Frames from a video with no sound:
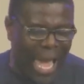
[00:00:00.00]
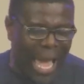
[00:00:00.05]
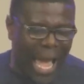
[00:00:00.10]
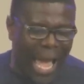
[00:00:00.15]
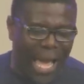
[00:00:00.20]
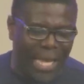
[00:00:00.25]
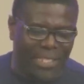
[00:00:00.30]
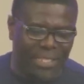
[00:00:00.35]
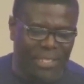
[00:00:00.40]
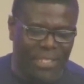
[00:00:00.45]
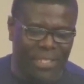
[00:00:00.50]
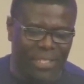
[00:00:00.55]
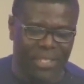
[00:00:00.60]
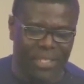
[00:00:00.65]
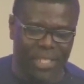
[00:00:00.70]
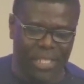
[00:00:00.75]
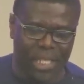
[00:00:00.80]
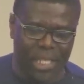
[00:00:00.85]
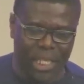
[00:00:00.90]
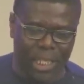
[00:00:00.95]
All I
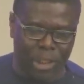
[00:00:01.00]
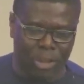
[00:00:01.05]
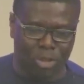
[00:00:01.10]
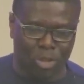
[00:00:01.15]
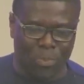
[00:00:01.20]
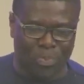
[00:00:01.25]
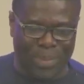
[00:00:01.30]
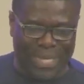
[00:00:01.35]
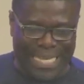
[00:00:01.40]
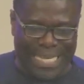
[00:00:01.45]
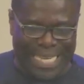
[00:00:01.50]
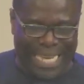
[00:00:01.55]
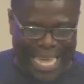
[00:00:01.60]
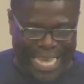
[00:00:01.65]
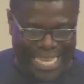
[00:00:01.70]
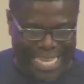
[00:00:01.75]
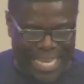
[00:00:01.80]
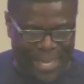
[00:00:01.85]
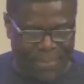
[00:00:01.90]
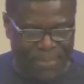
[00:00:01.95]
ask is
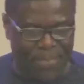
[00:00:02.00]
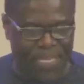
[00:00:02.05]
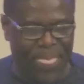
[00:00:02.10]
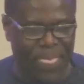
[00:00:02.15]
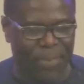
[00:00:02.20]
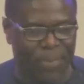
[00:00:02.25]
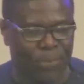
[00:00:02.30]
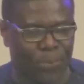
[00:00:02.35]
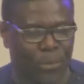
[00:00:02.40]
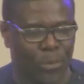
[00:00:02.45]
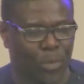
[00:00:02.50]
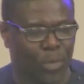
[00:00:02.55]
to be like him.